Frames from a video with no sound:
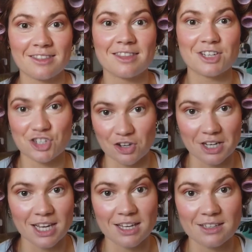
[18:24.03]
the
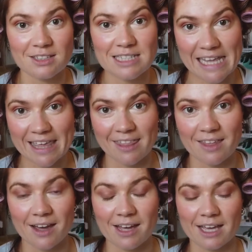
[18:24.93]
journey
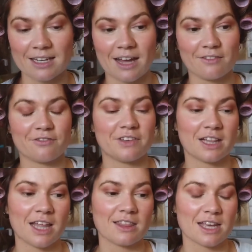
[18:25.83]
together, and I
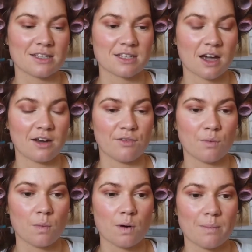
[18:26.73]
feel like that's kind of
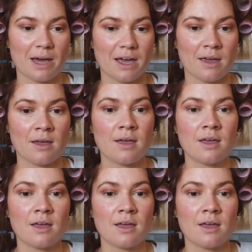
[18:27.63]
what my